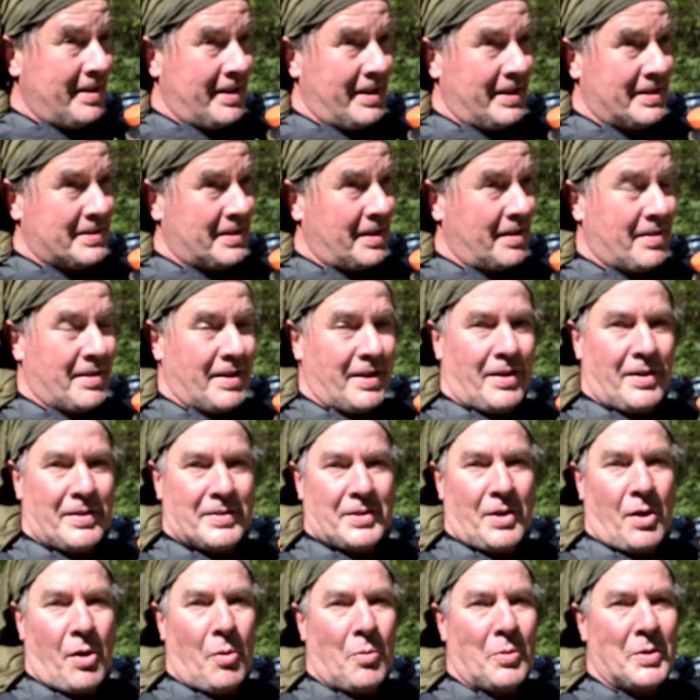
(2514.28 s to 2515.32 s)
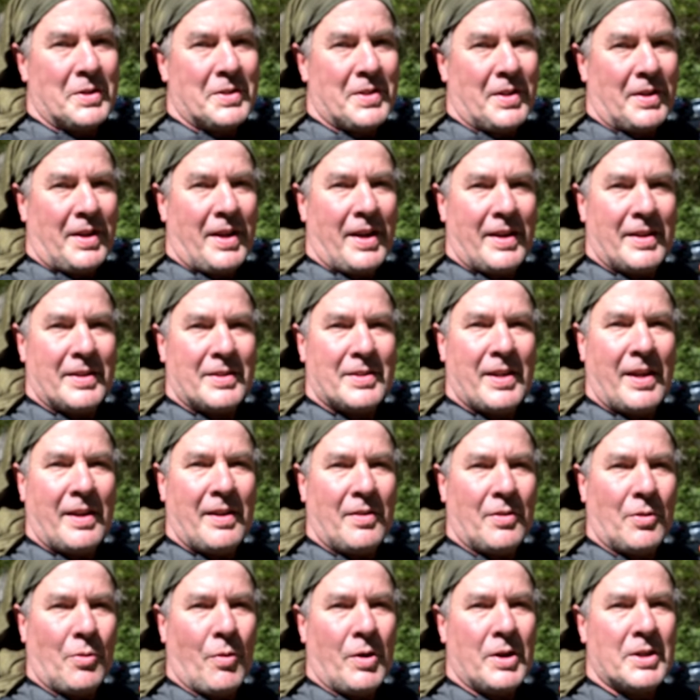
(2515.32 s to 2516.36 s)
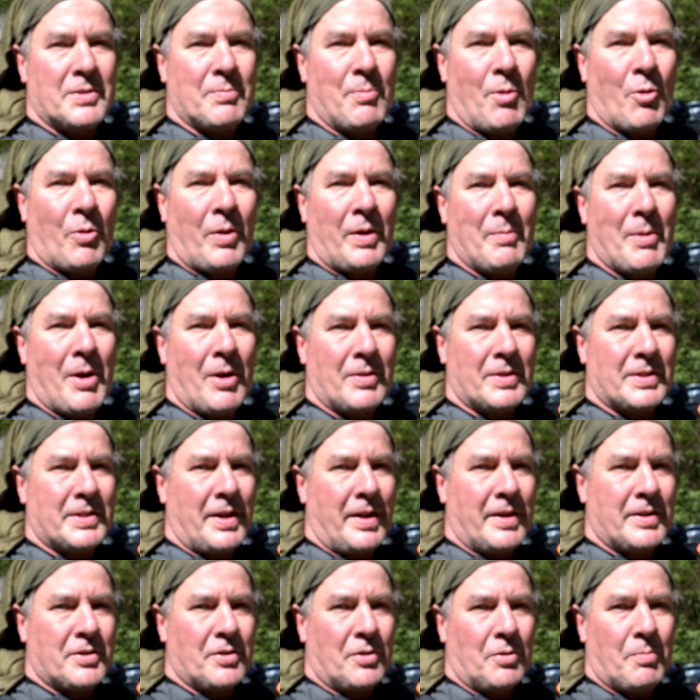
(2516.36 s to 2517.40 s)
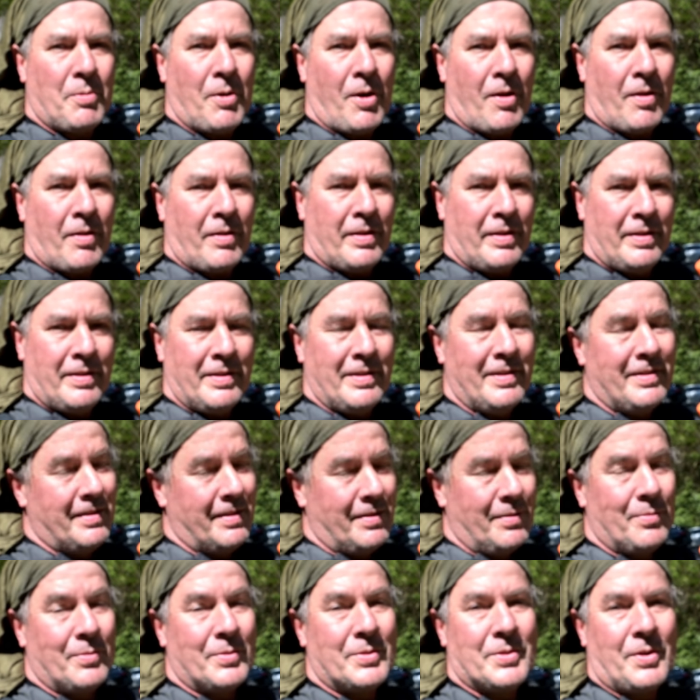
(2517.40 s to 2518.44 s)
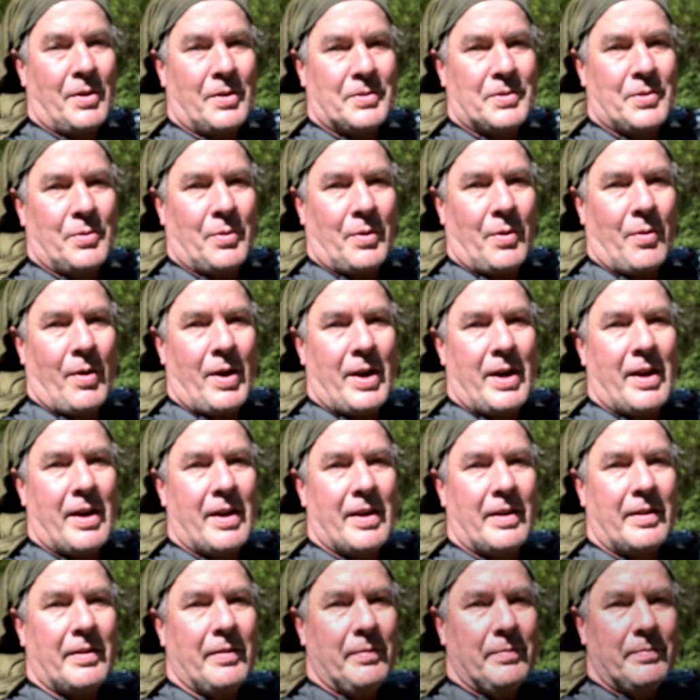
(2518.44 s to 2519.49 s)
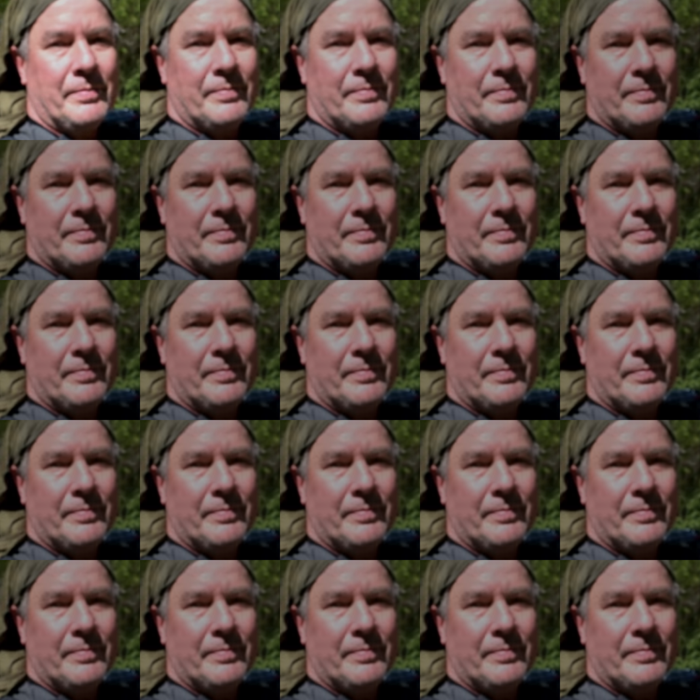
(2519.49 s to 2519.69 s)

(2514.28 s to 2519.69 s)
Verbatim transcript: as I think is always the case in Great Smoky Mountains National Park, was also a great hike.